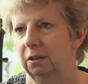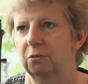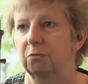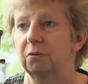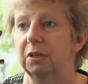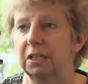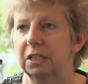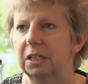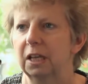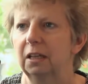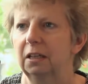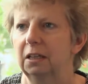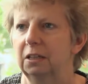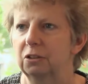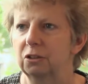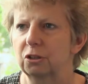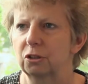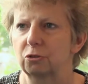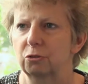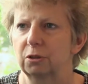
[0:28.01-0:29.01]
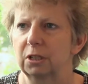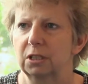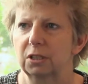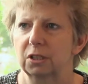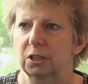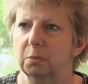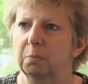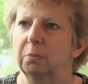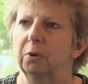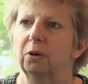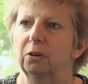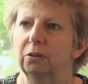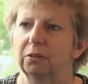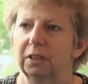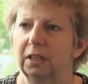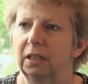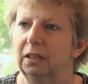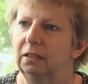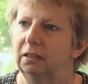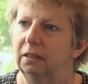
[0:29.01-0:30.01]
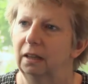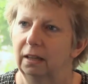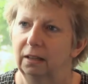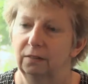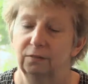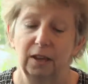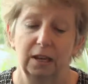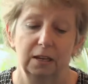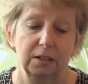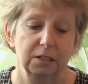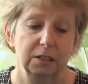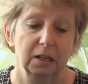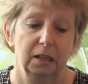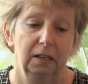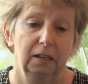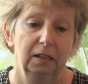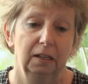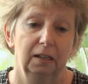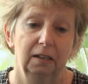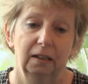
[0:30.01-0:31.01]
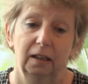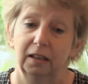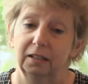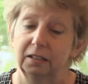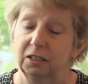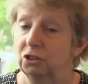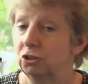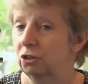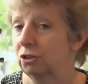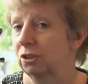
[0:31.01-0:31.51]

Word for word: the retail industry to support the event. And it's